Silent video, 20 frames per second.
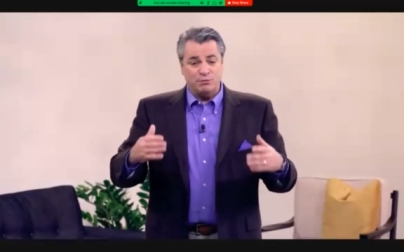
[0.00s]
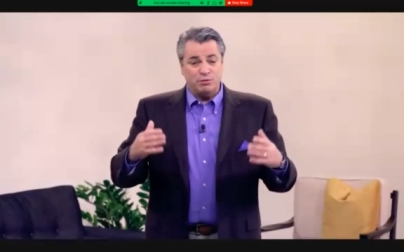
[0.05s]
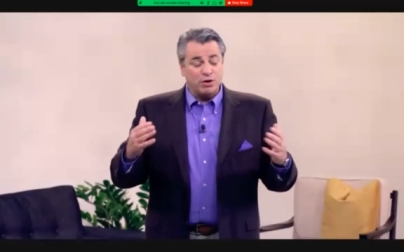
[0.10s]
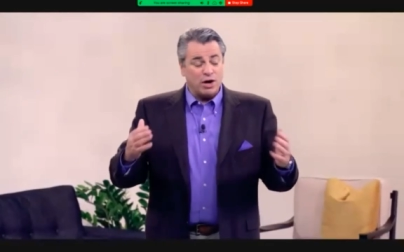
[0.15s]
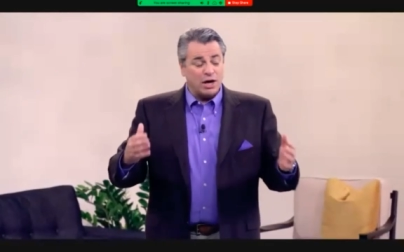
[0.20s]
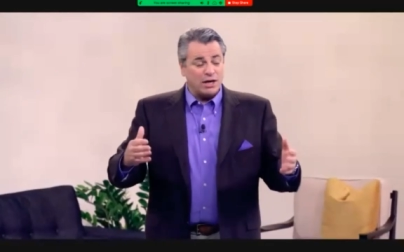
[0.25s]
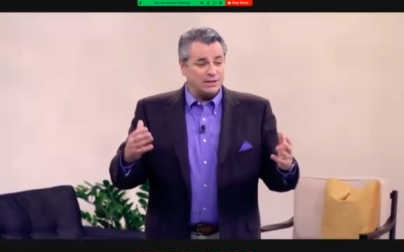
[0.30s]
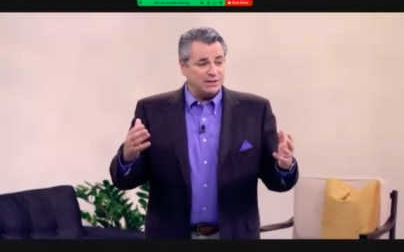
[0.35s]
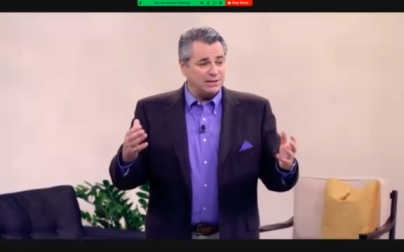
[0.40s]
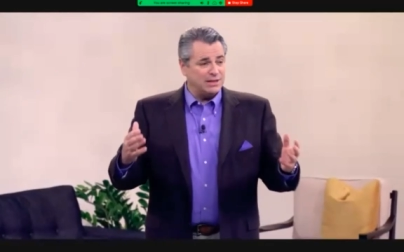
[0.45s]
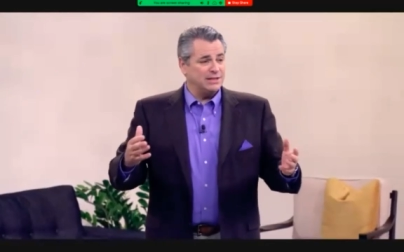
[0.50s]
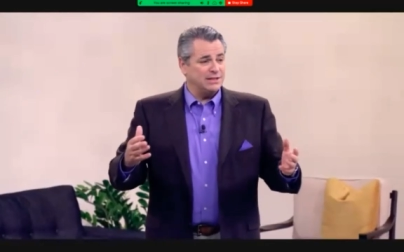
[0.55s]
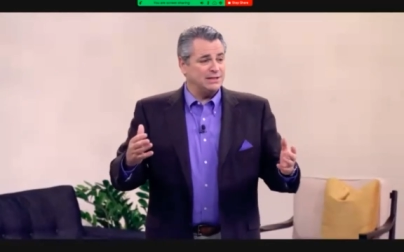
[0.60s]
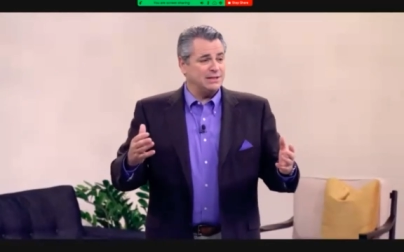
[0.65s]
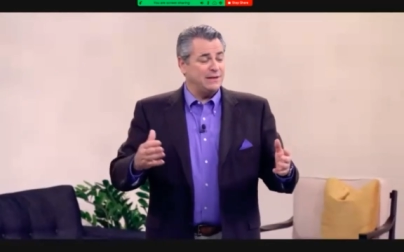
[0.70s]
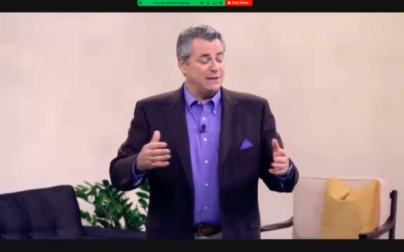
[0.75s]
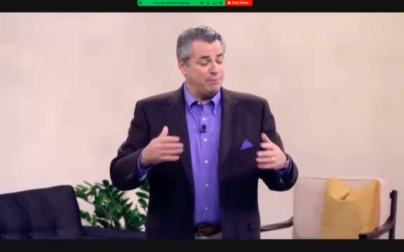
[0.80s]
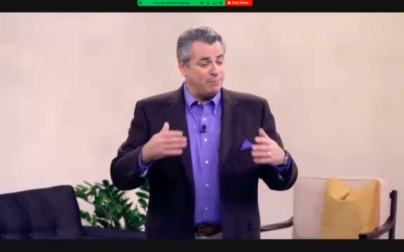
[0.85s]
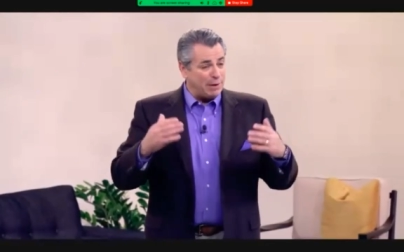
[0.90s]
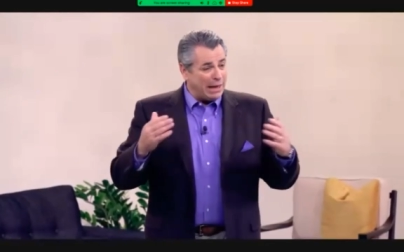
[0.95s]

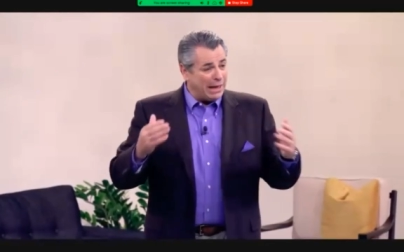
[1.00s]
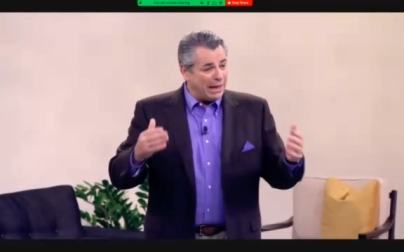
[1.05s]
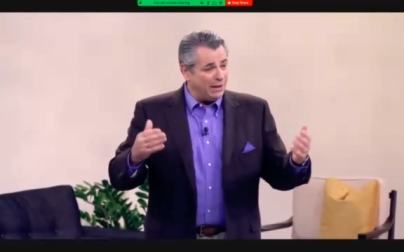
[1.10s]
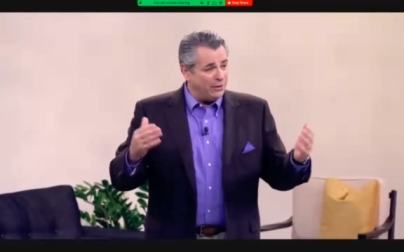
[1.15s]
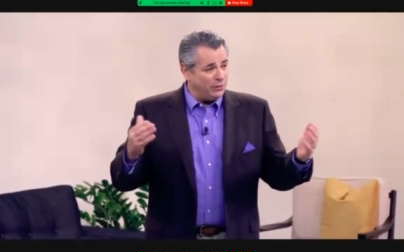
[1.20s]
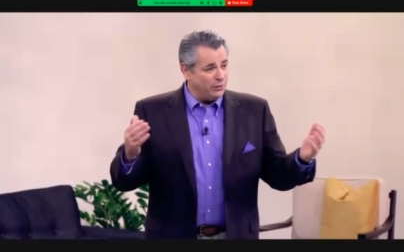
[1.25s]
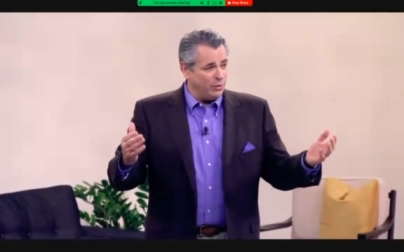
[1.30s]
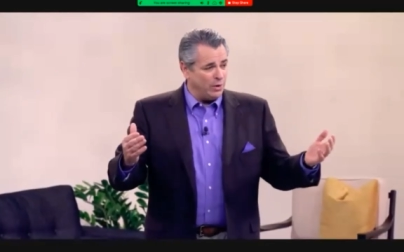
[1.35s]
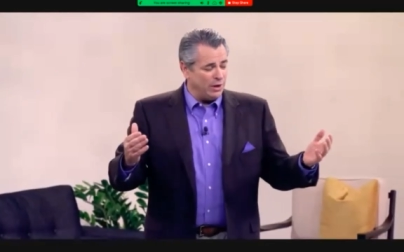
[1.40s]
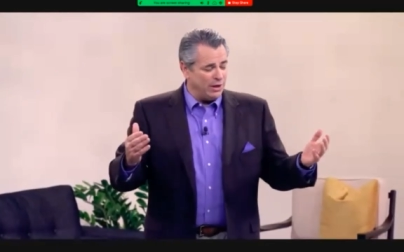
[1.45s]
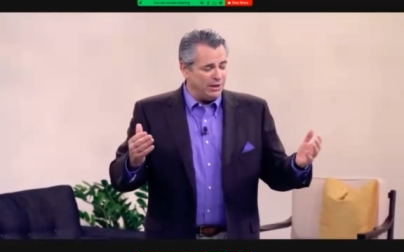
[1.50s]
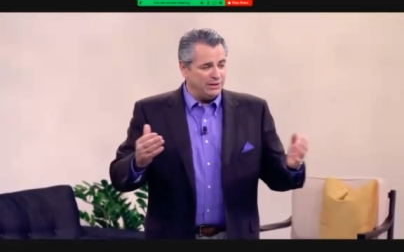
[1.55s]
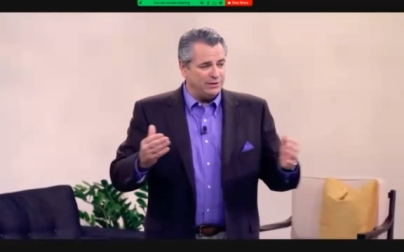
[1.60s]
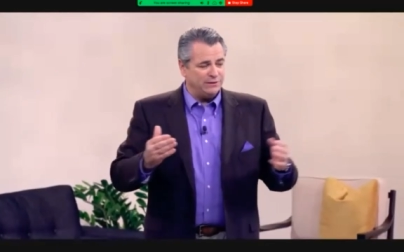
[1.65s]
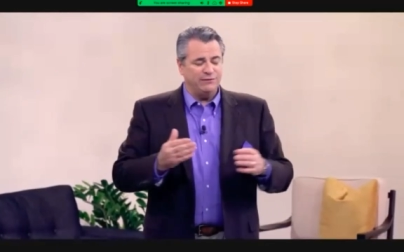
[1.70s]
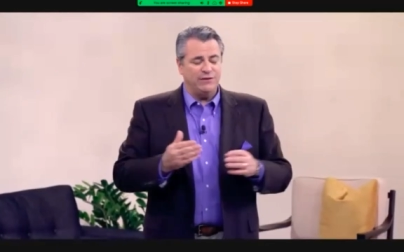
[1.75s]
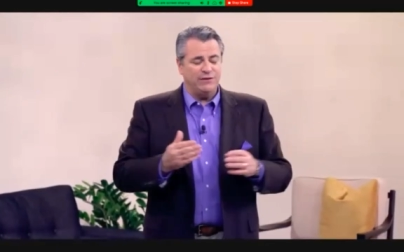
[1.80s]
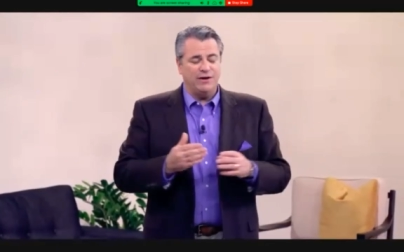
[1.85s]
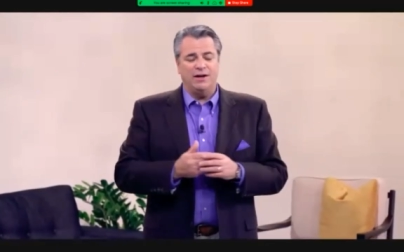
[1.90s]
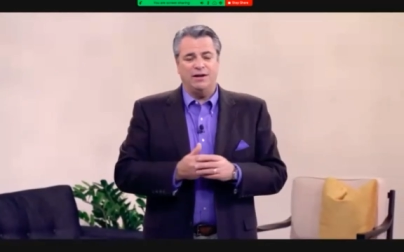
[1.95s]
process and the pathway
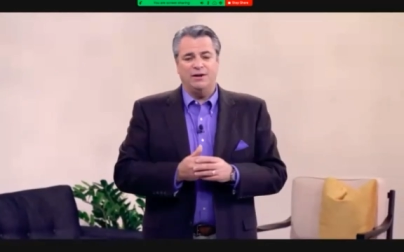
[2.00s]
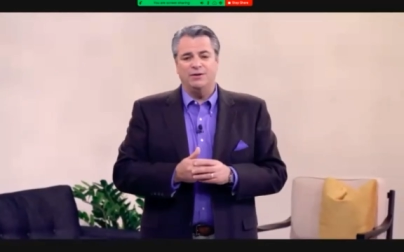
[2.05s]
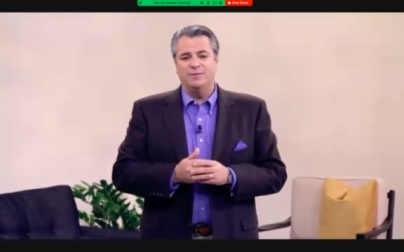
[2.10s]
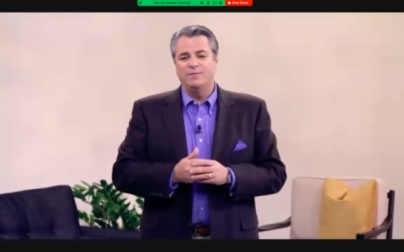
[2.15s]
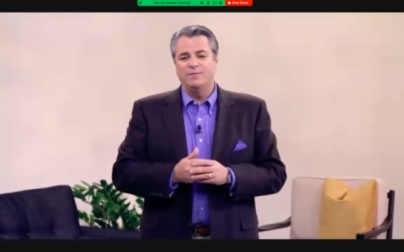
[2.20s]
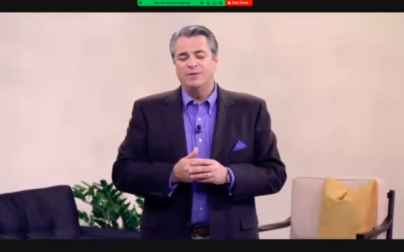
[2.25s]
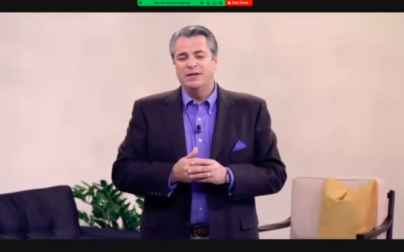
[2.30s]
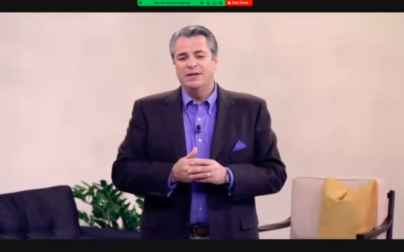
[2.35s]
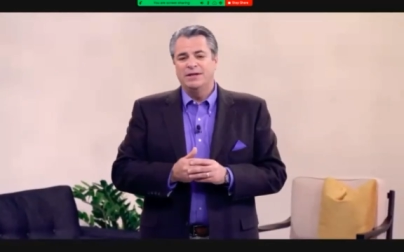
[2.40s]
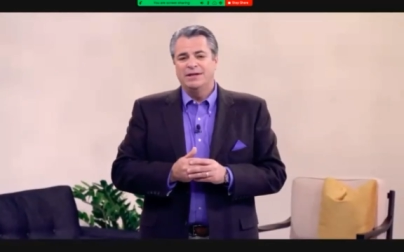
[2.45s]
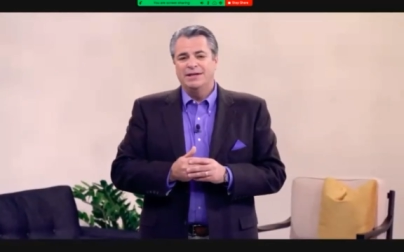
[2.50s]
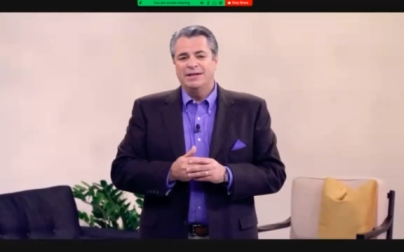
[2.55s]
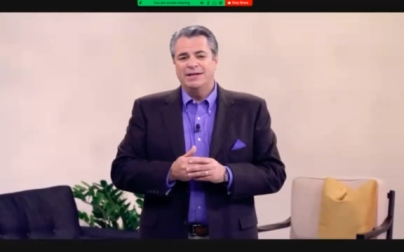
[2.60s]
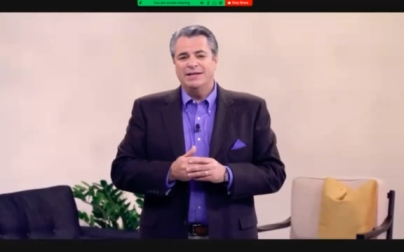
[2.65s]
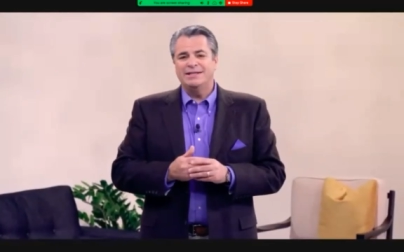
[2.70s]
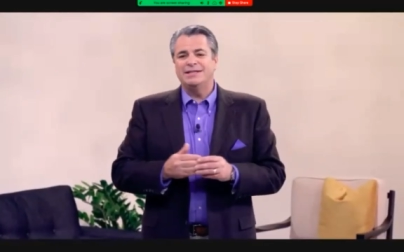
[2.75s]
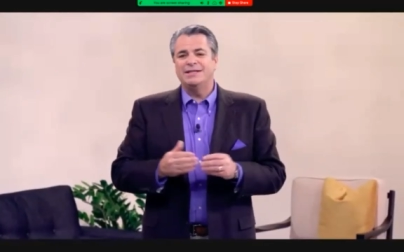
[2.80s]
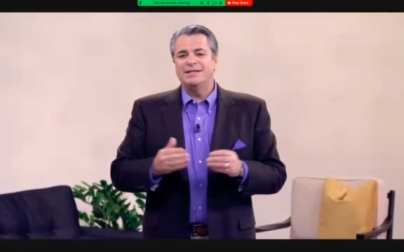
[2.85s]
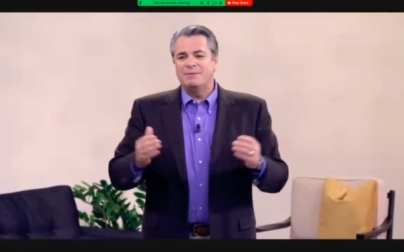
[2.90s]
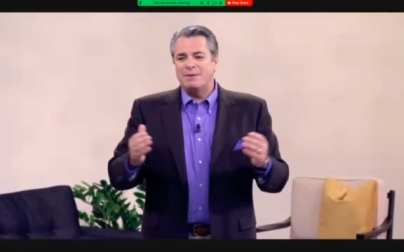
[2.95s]
to follow
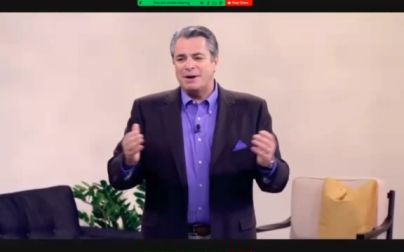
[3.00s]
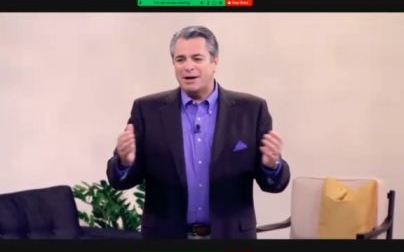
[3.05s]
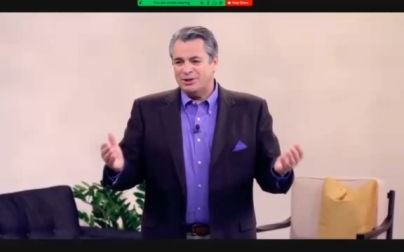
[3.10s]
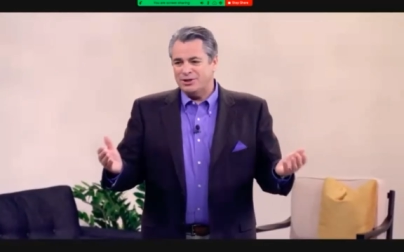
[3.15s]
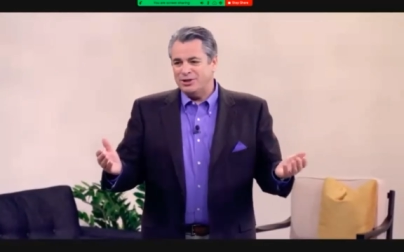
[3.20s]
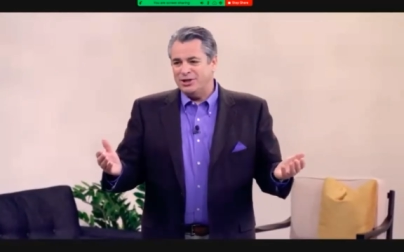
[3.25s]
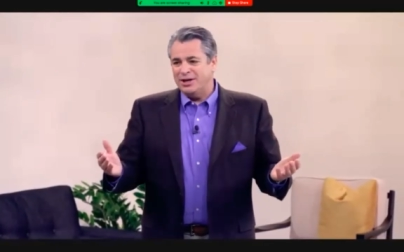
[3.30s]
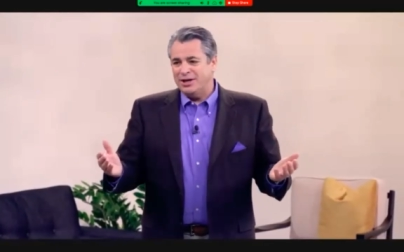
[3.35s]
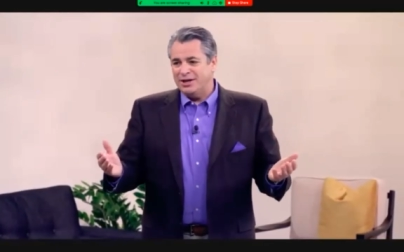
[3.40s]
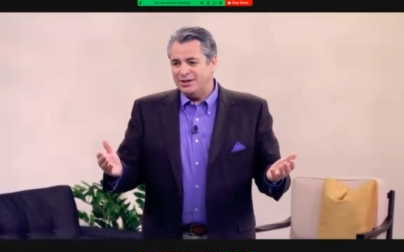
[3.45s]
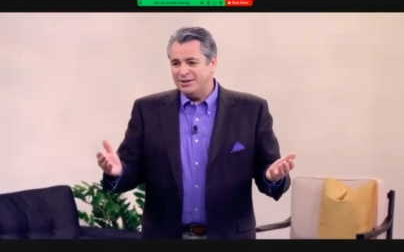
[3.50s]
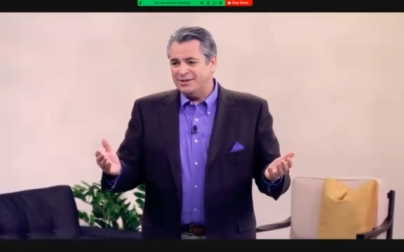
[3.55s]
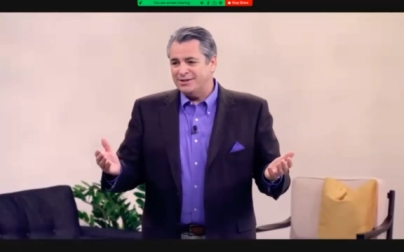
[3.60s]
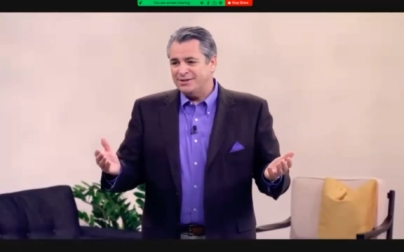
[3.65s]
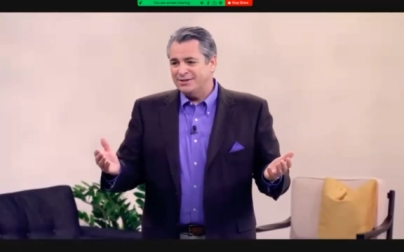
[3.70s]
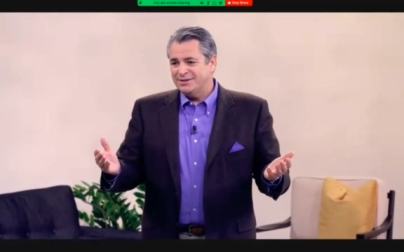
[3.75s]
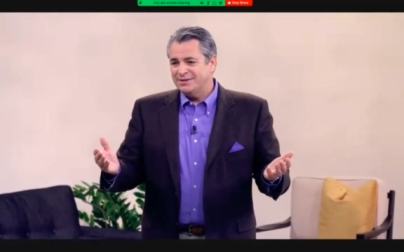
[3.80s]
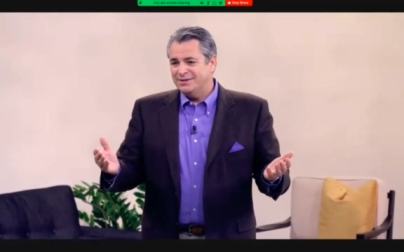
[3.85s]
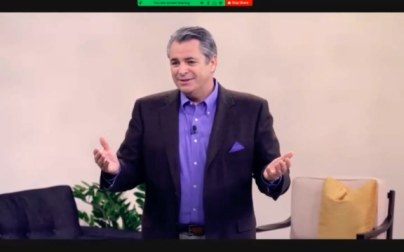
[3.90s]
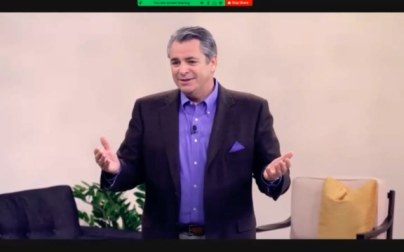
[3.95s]
is in the martial
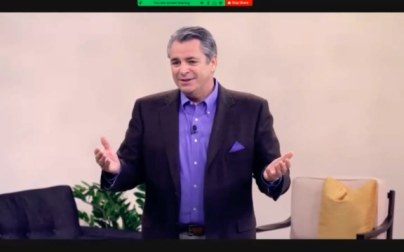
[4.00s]
arts.